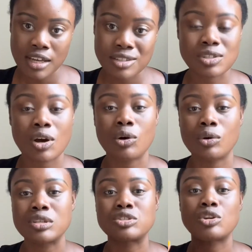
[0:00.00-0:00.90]

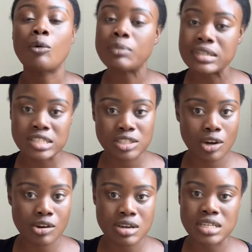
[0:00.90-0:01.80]
So don't be
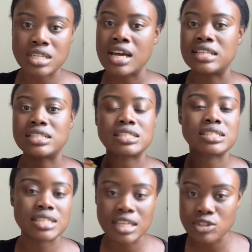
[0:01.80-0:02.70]
discouraged, just
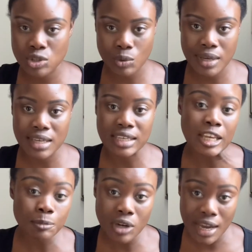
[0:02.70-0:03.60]
stick to it,
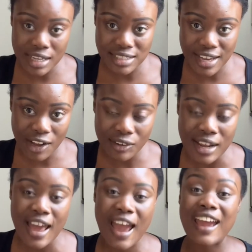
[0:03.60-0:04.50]
keep your head down.
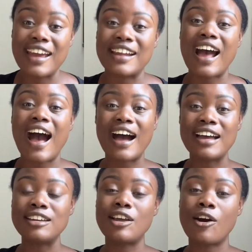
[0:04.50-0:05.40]
And I
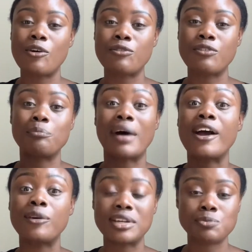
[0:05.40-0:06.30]
know from my
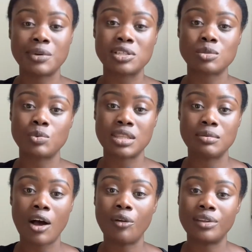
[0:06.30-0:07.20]
own experience with
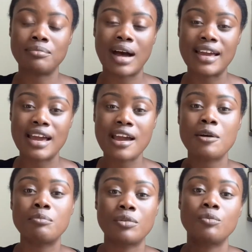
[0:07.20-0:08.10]
not only my hair,
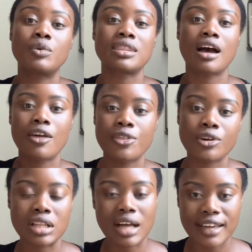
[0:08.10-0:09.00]
but with other
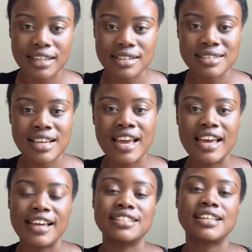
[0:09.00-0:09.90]
clients,
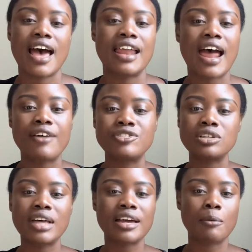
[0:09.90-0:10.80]
is that after
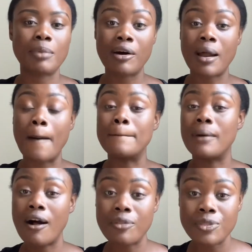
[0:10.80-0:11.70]
like about a
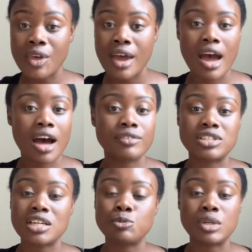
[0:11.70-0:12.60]
month of
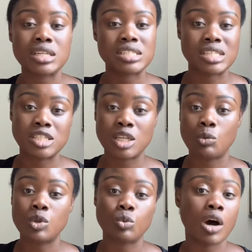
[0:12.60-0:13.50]
just being consistent
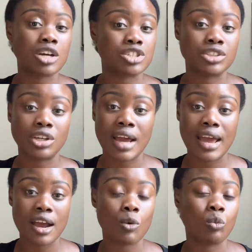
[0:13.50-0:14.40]
with washing your
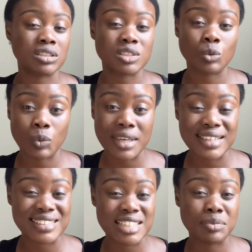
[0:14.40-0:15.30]
hair once a
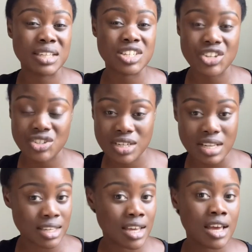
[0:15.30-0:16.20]
week, deep
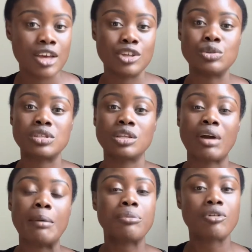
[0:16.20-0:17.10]
conditioning, using the
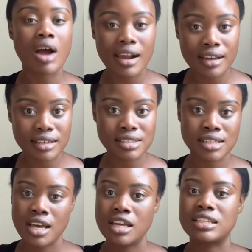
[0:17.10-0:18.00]
right products,
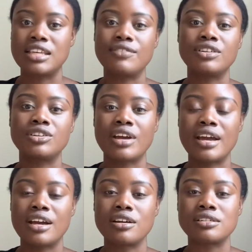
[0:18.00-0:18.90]
giving your
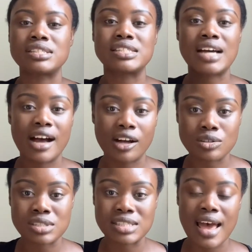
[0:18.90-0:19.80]
hair
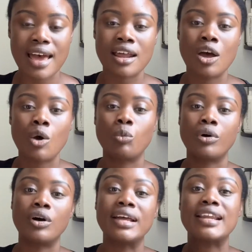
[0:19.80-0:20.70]
styles that
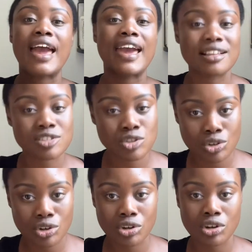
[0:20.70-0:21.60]
will enhance the
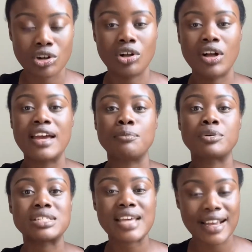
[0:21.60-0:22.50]
curl and
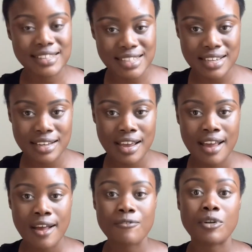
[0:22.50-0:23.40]
protect it
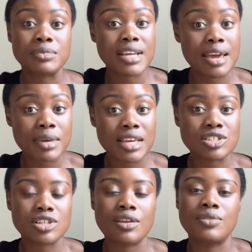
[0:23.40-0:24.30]
from
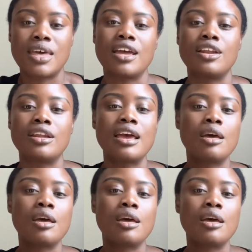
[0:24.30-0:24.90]
damage, then